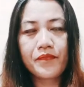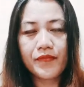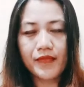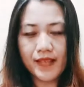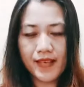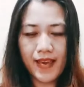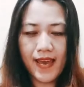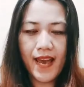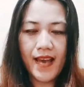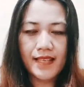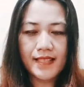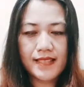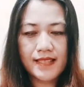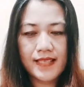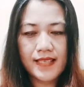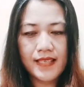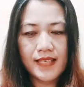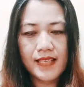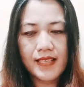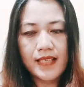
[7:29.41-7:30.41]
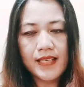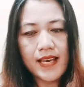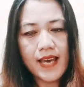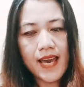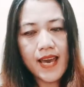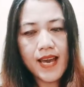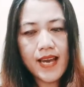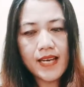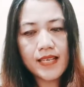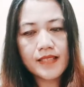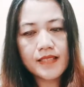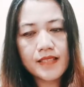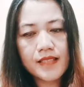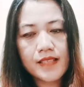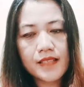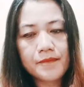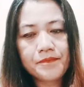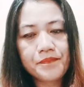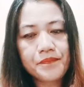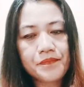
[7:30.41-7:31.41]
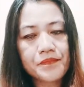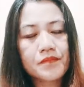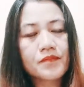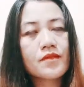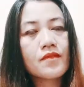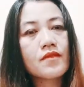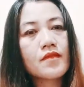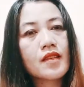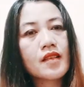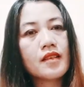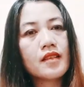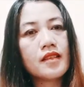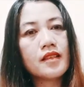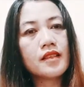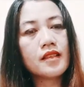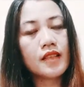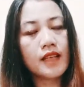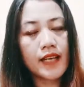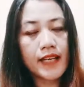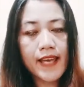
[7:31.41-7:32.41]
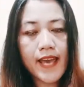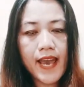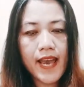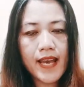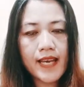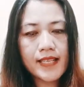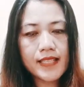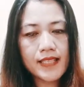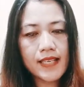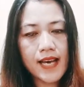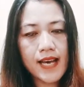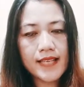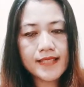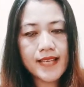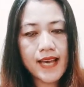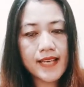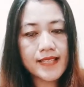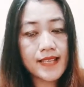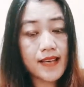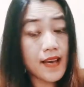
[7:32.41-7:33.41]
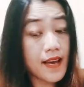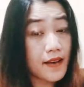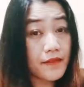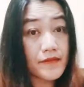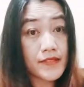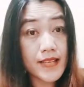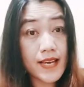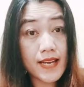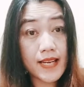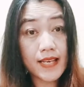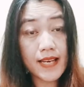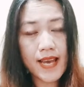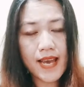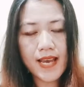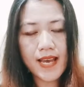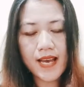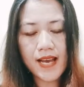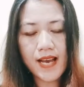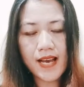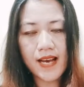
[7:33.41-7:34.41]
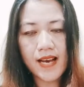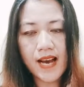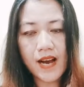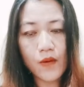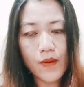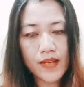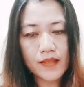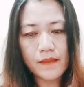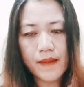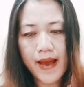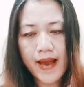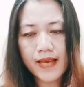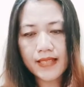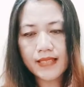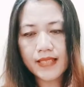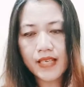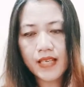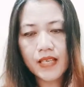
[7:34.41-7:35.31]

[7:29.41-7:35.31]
Yes. And again, as I have said again a while back,